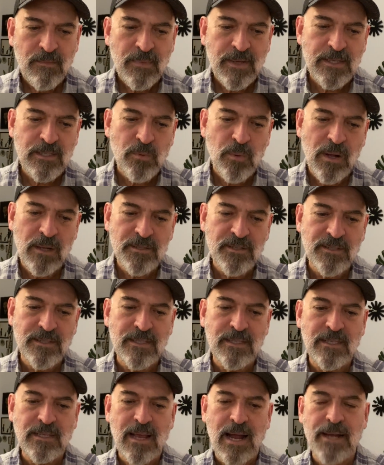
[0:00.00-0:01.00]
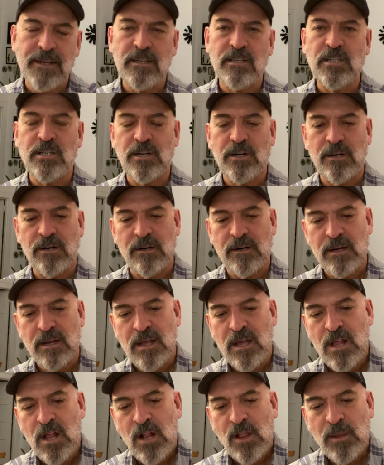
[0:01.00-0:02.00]
He swelters inside his shirt.
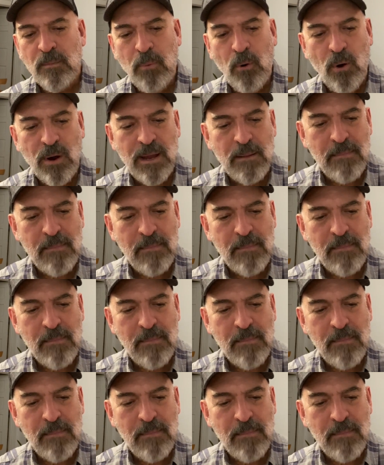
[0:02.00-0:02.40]
The boy